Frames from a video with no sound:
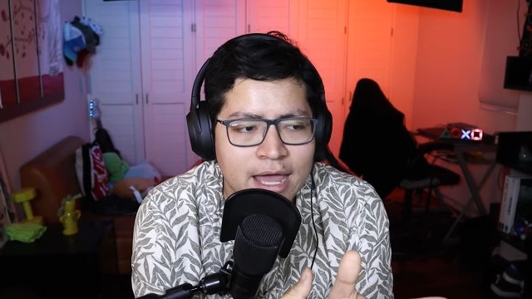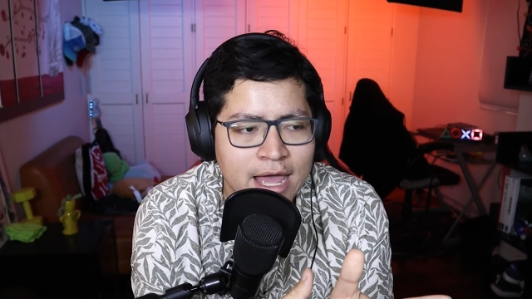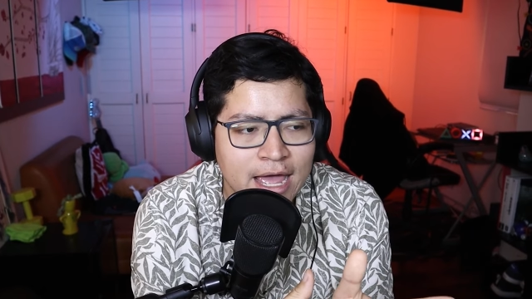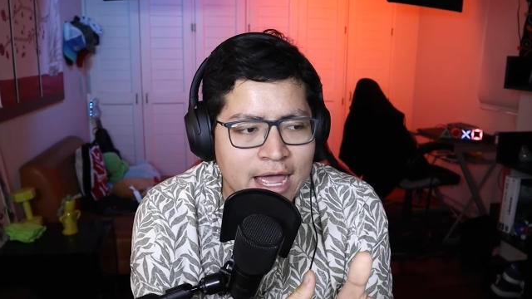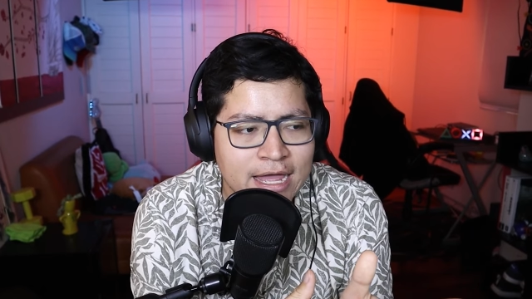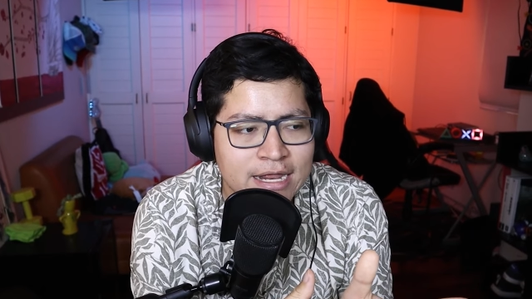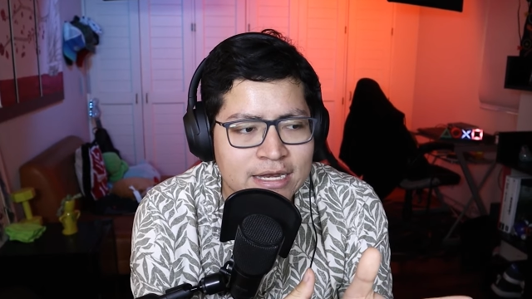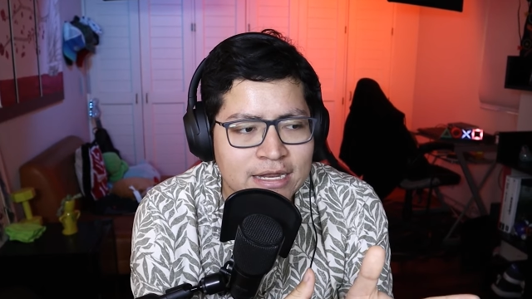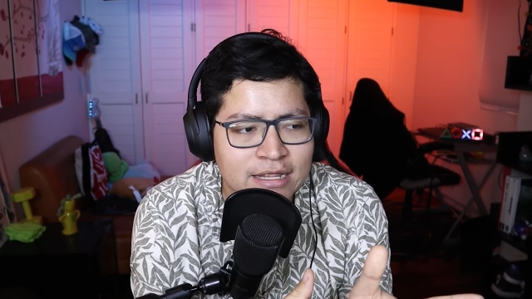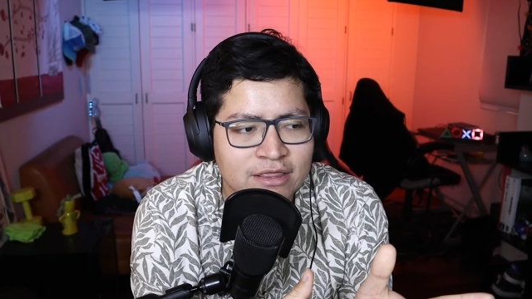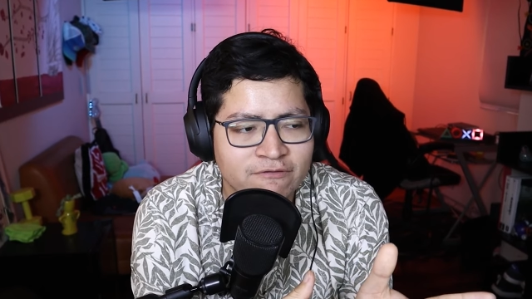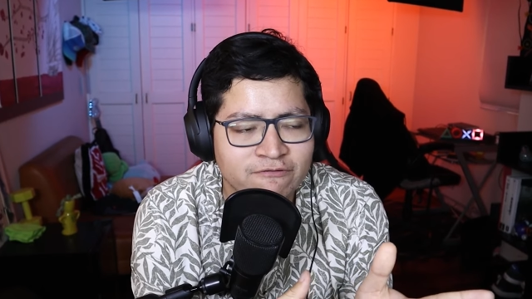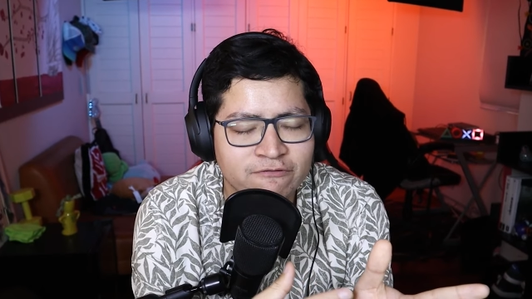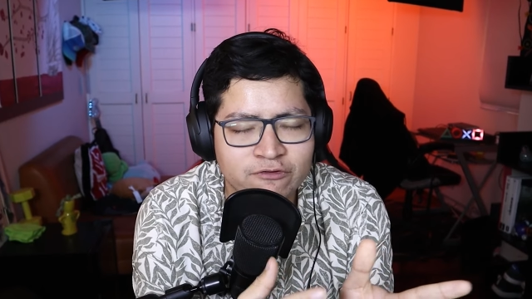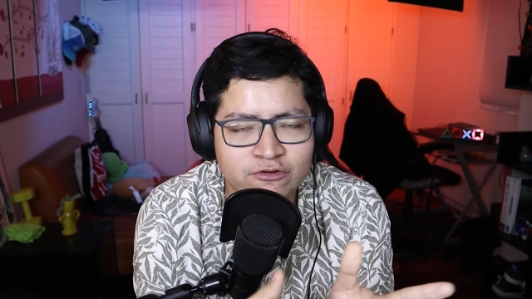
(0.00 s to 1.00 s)
And the
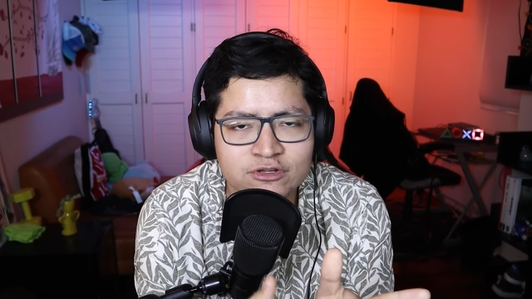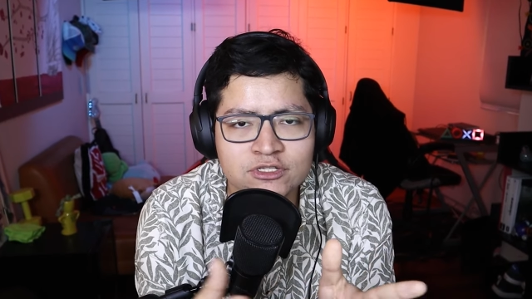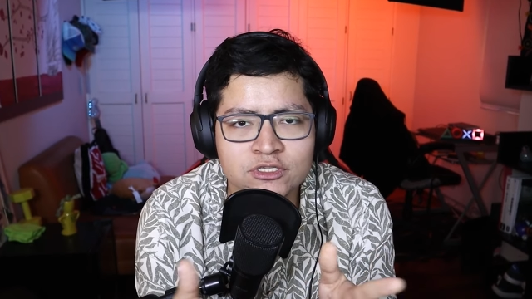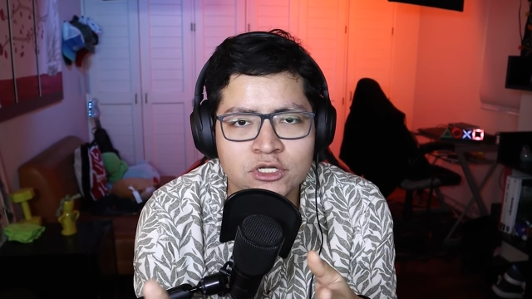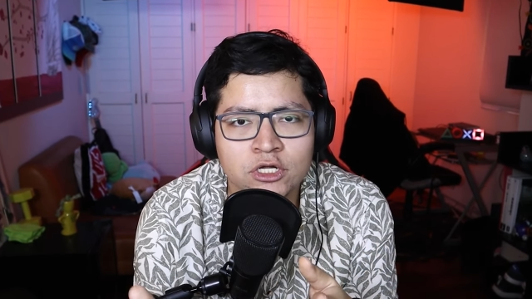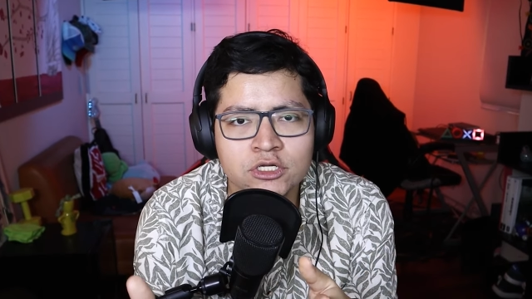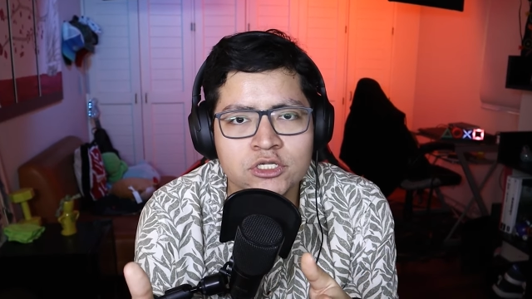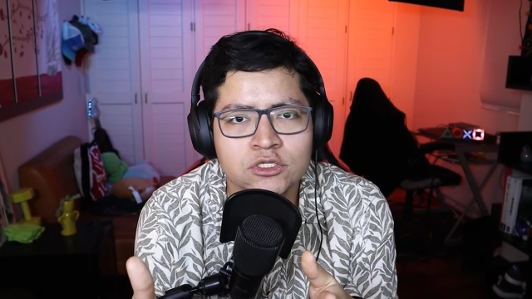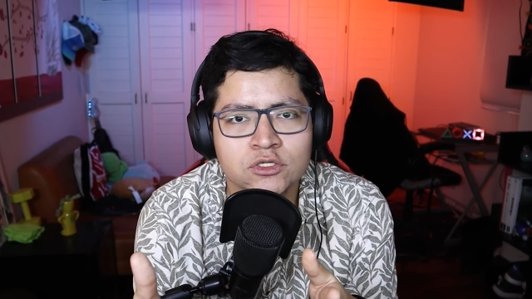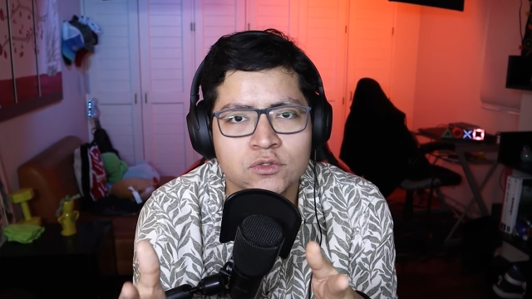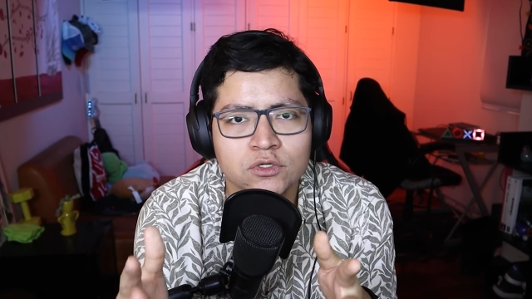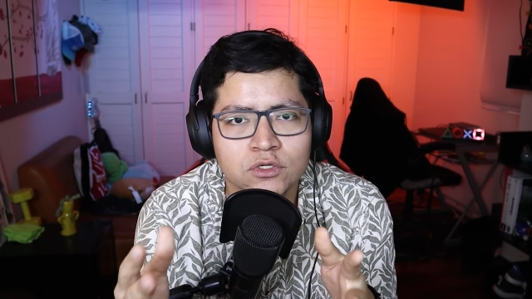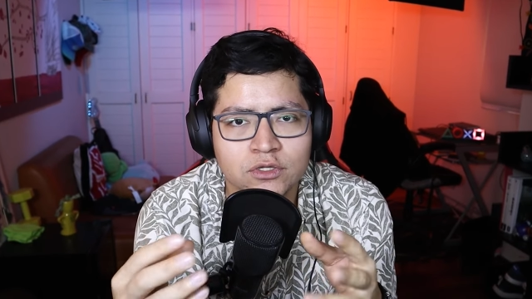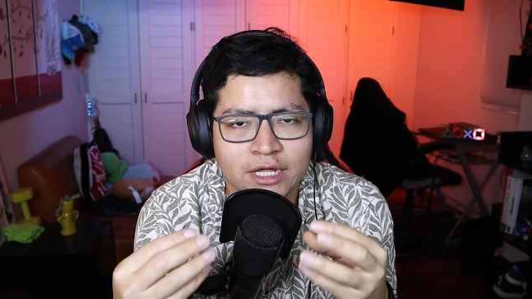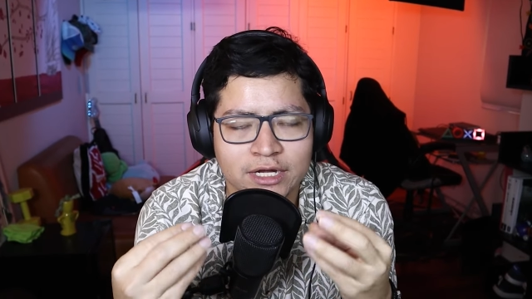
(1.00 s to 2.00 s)
first touch
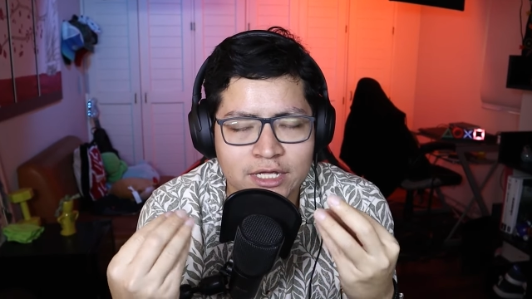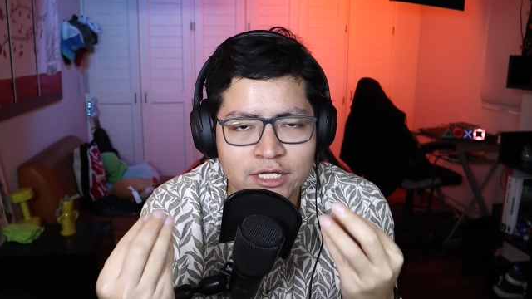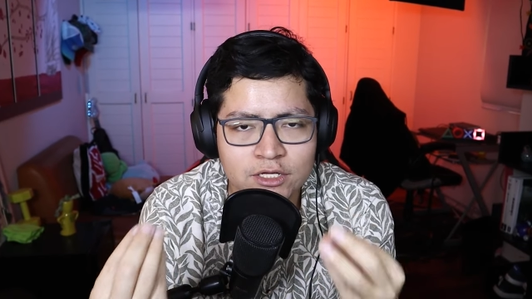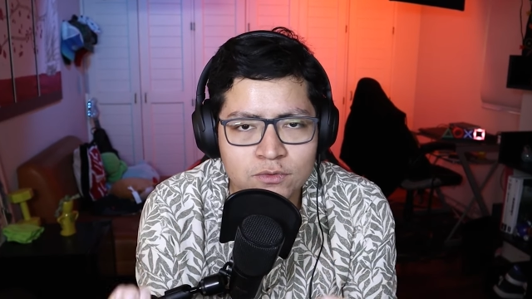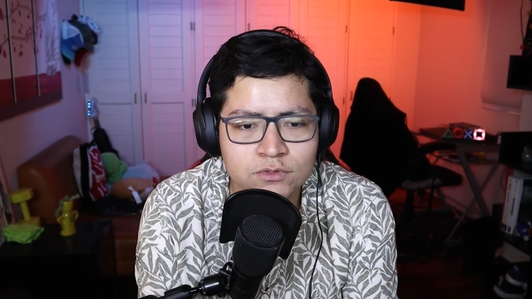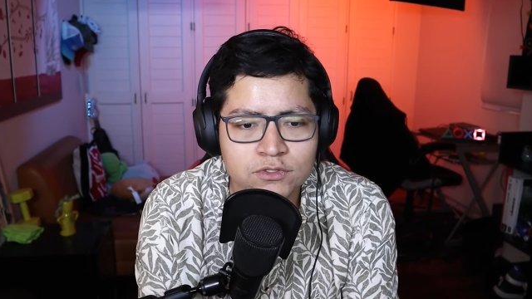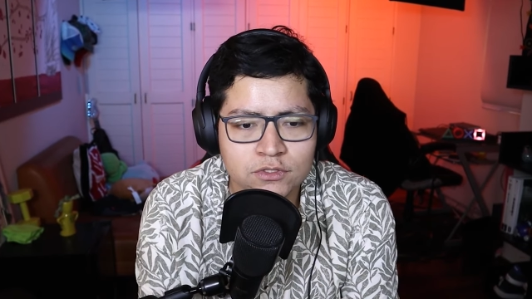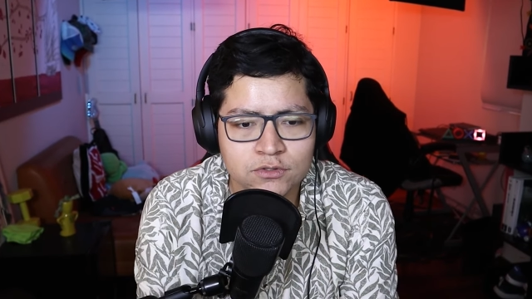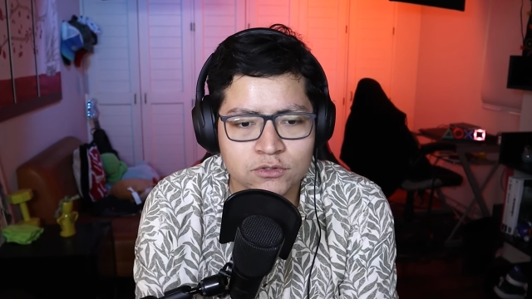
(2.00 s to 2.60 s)
that he uses